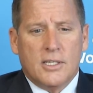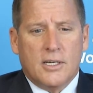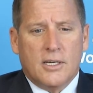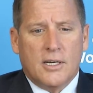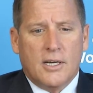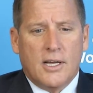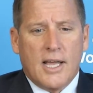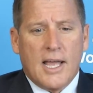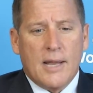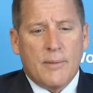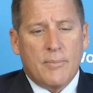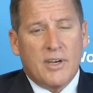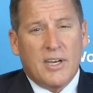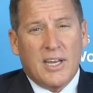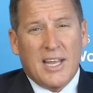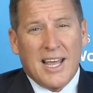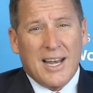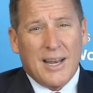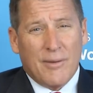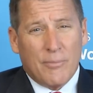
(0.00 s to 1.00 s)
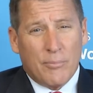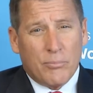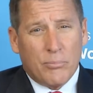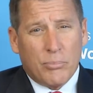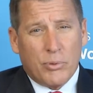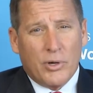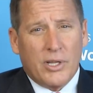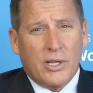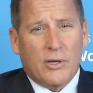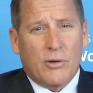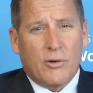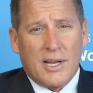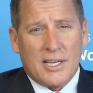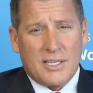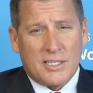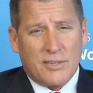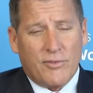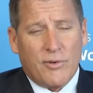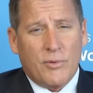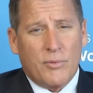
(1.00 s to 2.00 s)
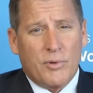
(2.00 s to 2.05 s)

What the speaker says: had been getting pretty aggressive,